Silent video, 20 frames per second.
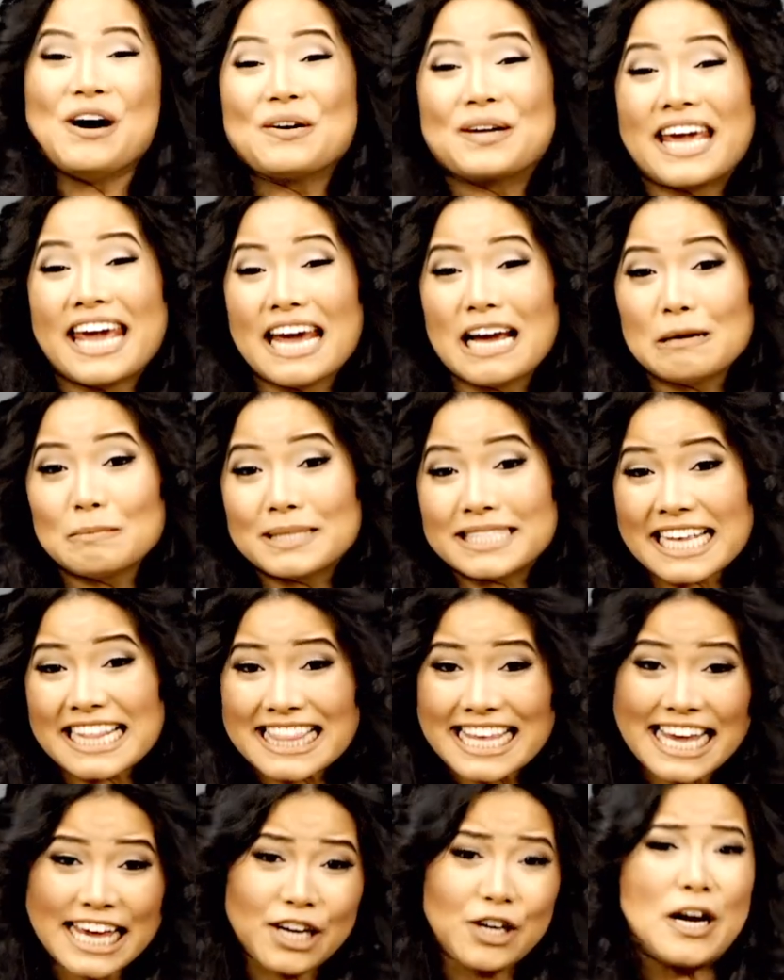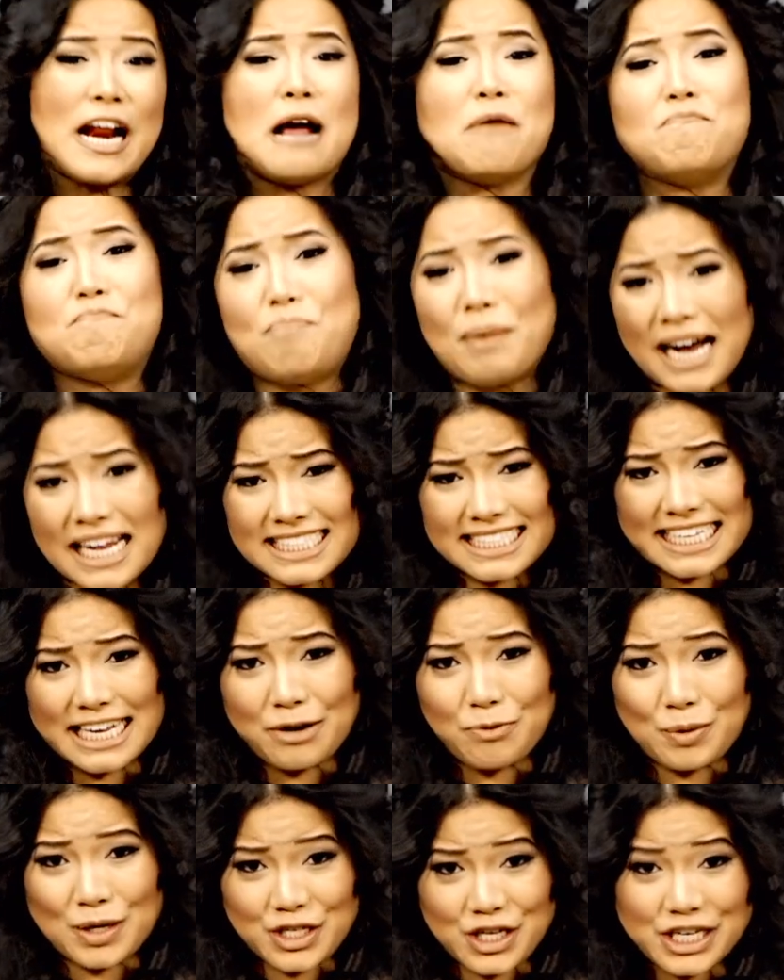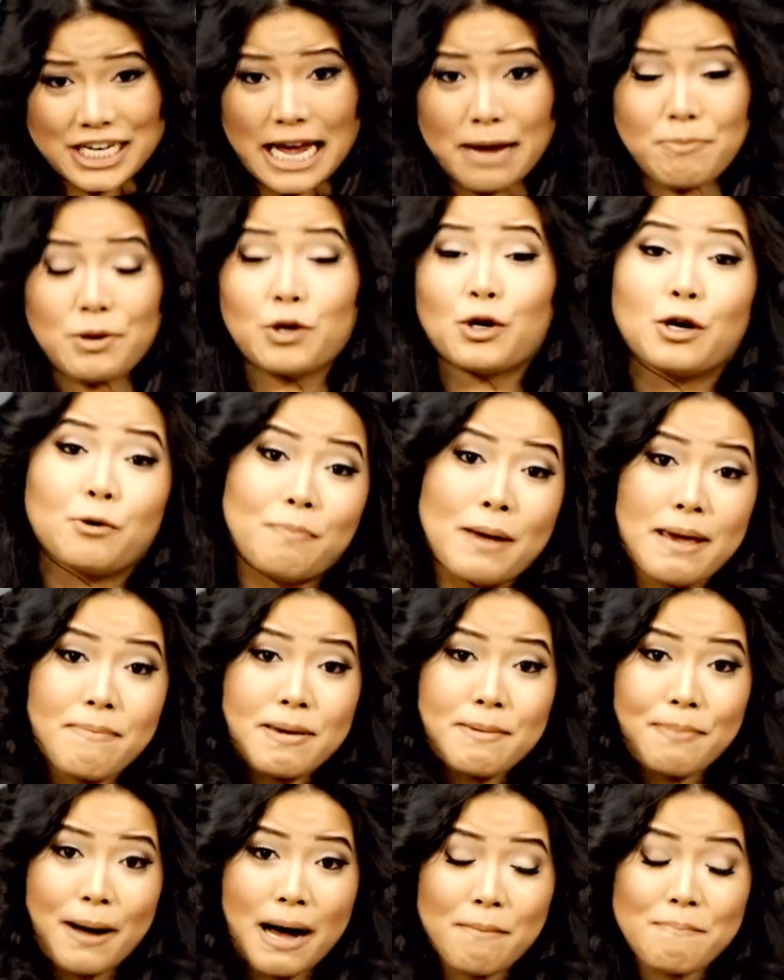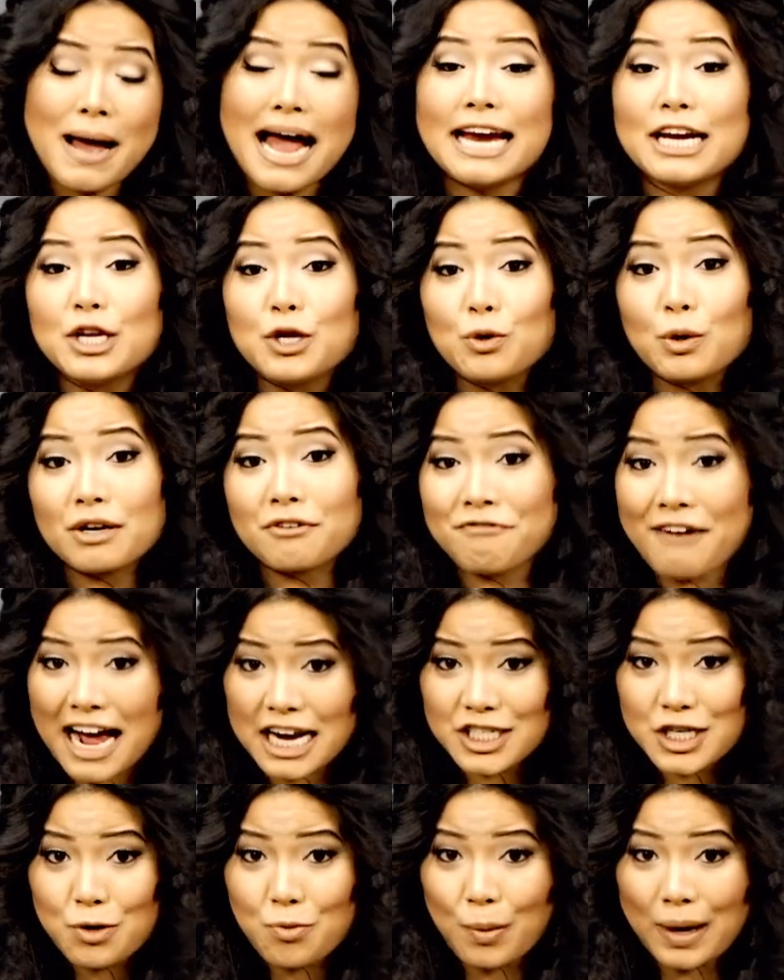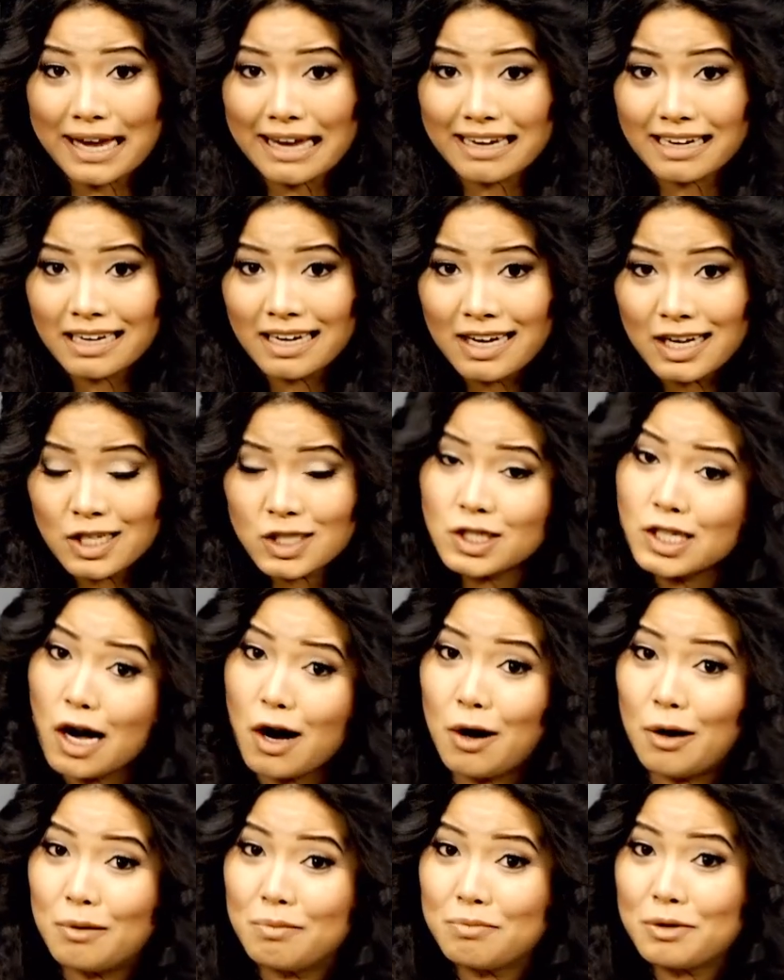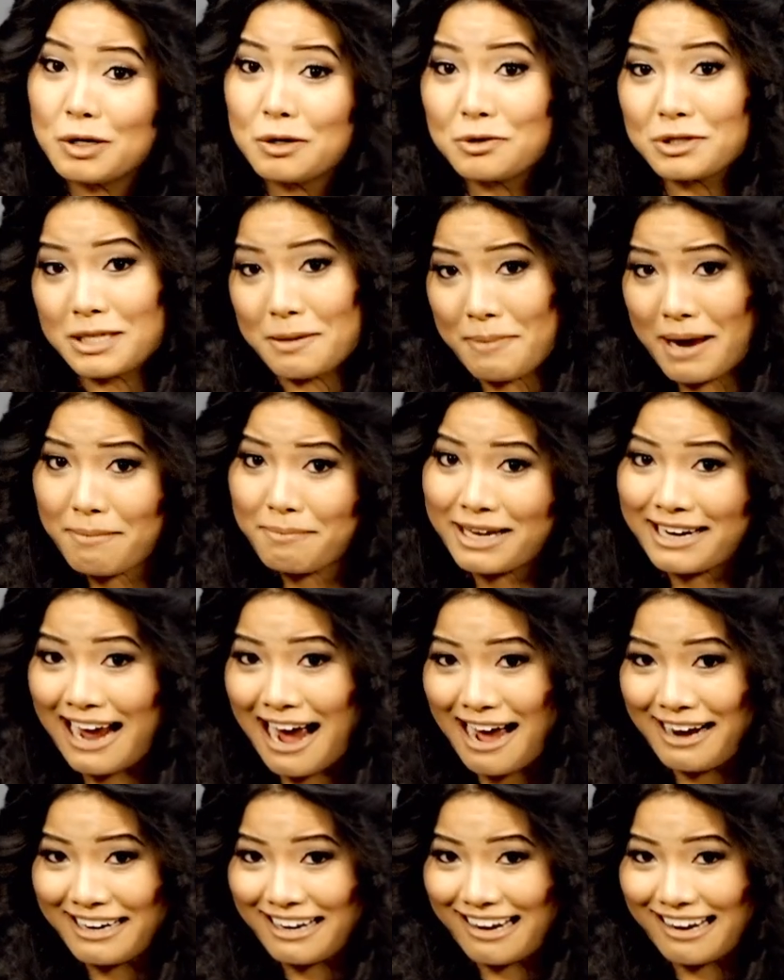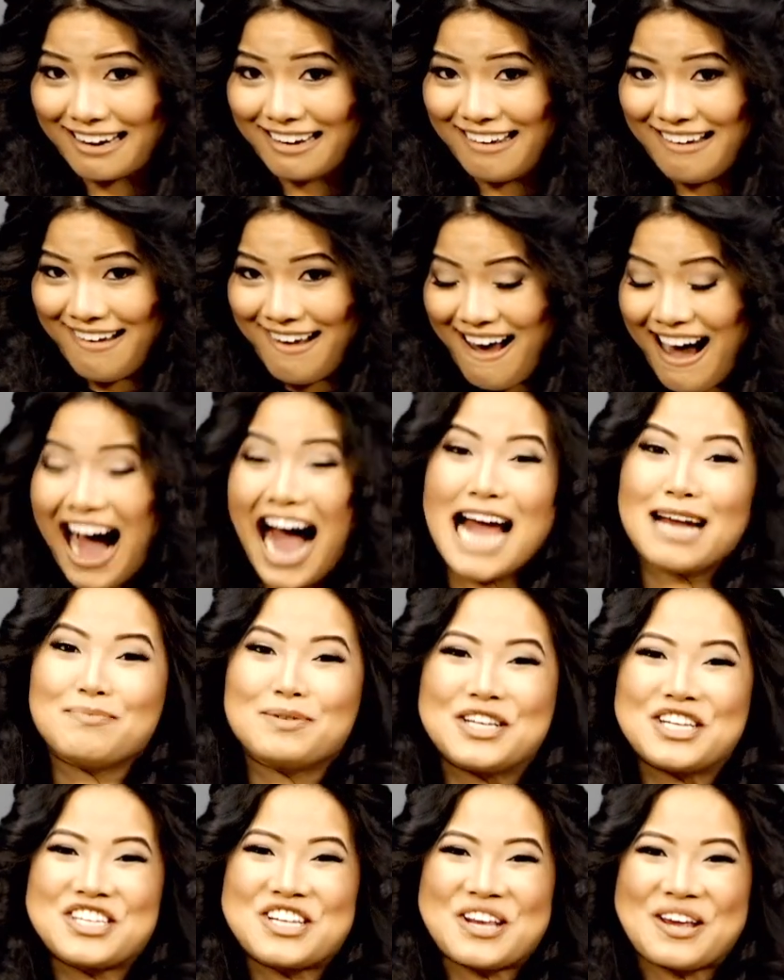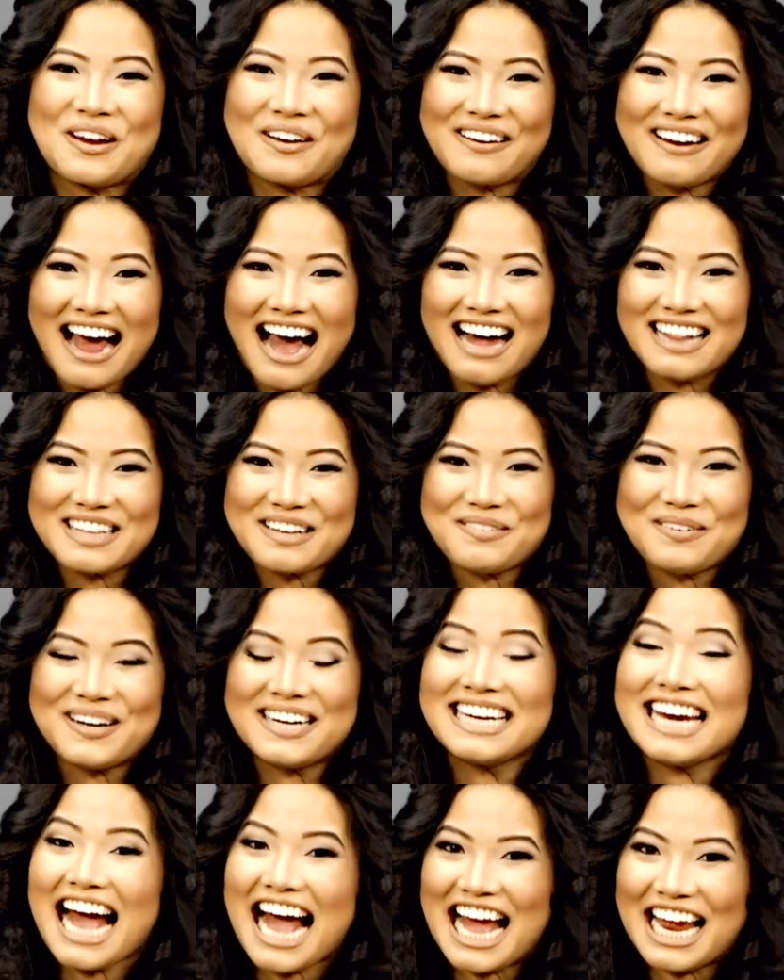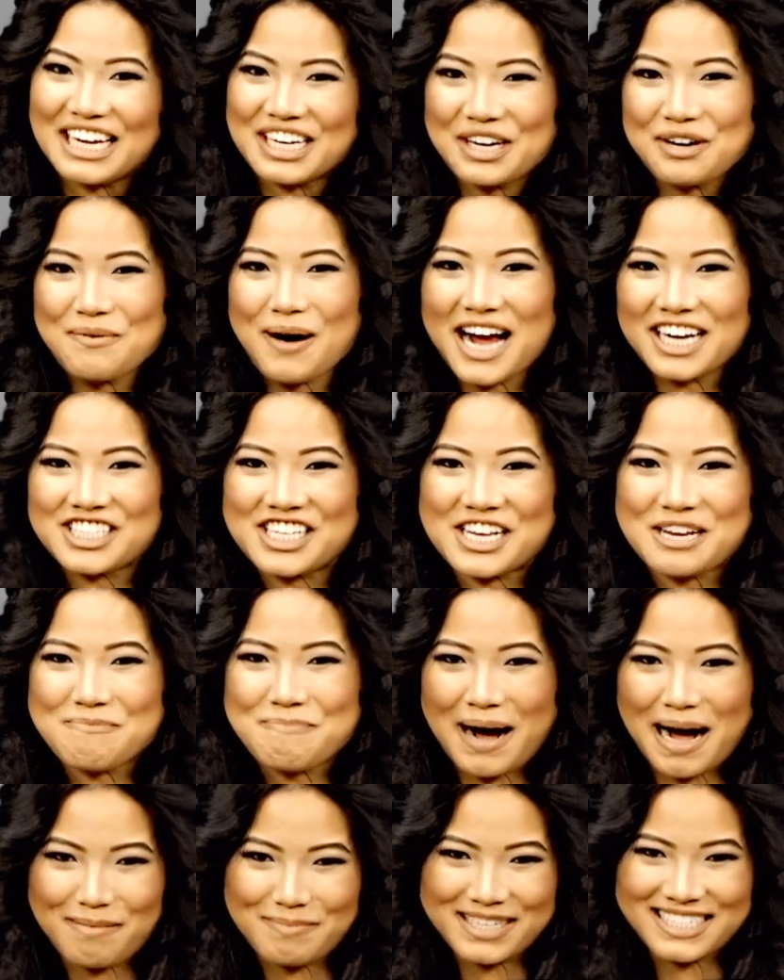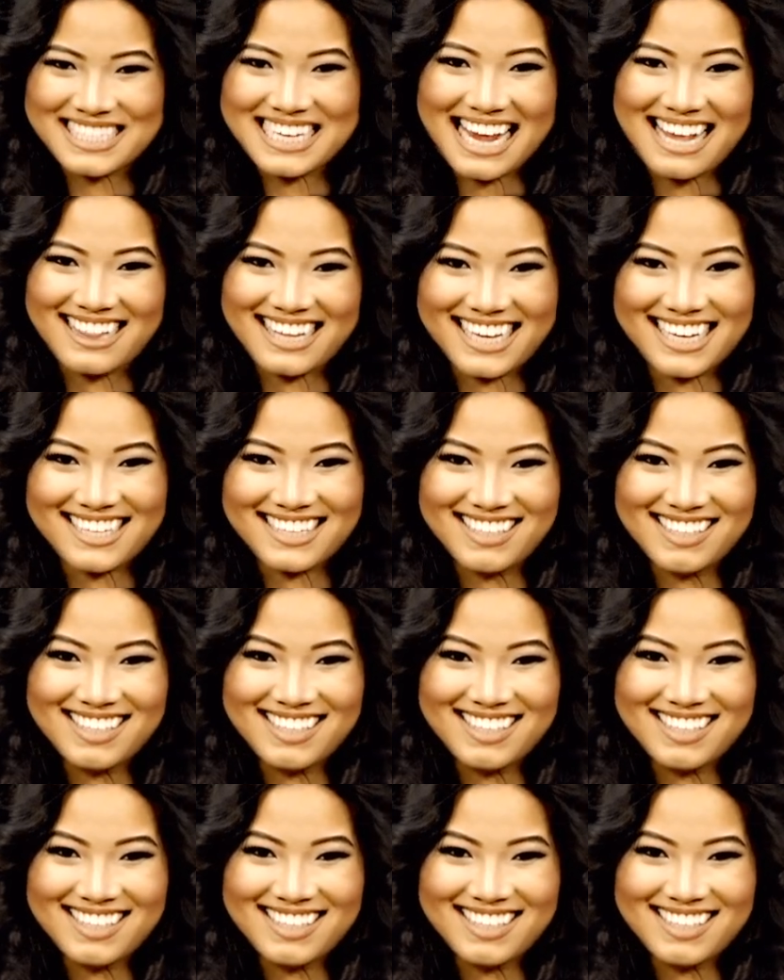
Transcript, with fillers: Kim sent the internet buzzing when she debuted her baby bump at New York Fashion Week. So, who's a baby daddy? I'm GT in Hollywood, and you're watching Pop News Daily.